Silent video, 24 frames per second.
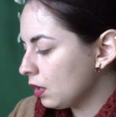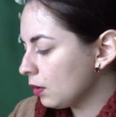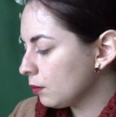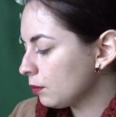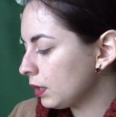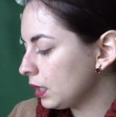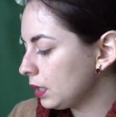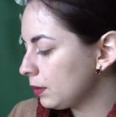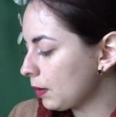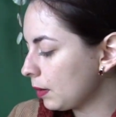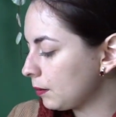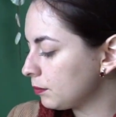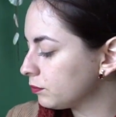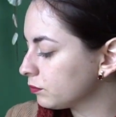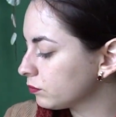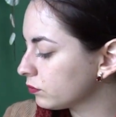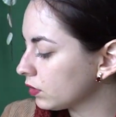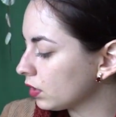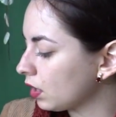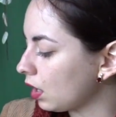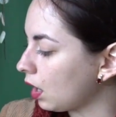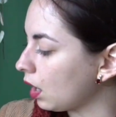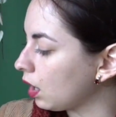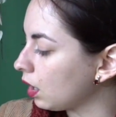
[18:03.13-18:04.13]
But anyway,
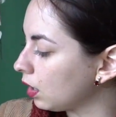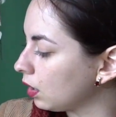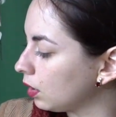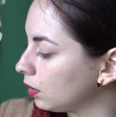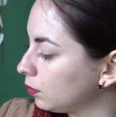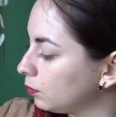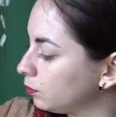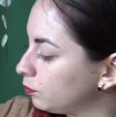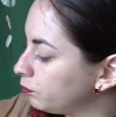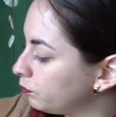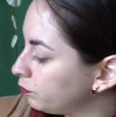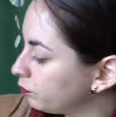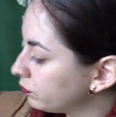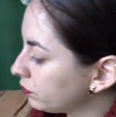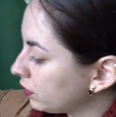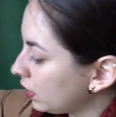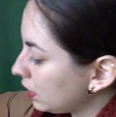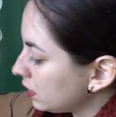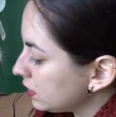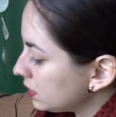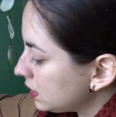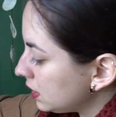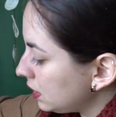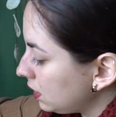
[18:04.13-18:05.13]

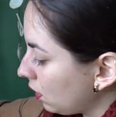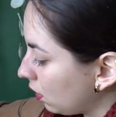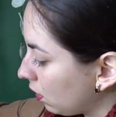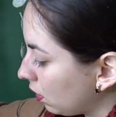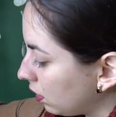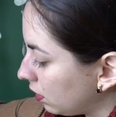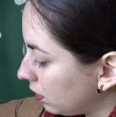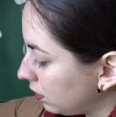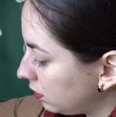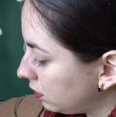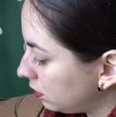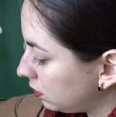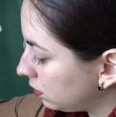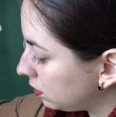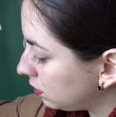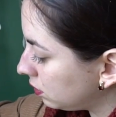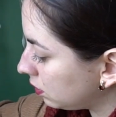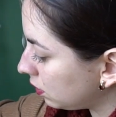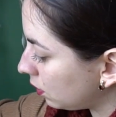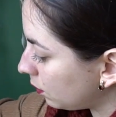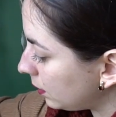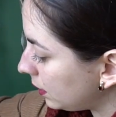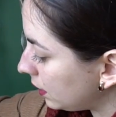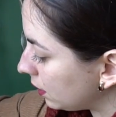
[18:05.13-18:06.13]
that is the yarn.
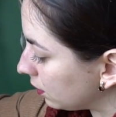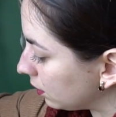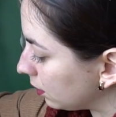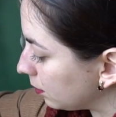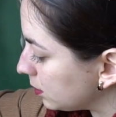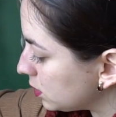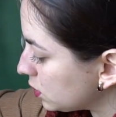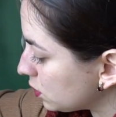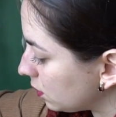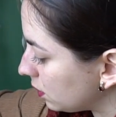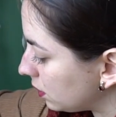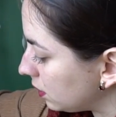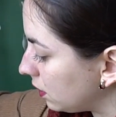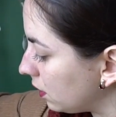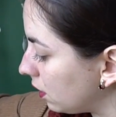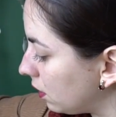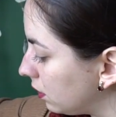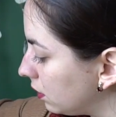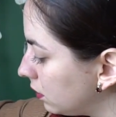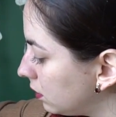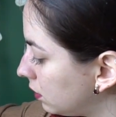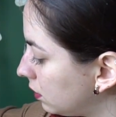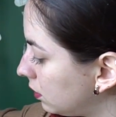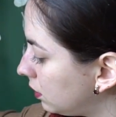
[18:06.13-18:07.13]
Well, here, let me show you the yarn.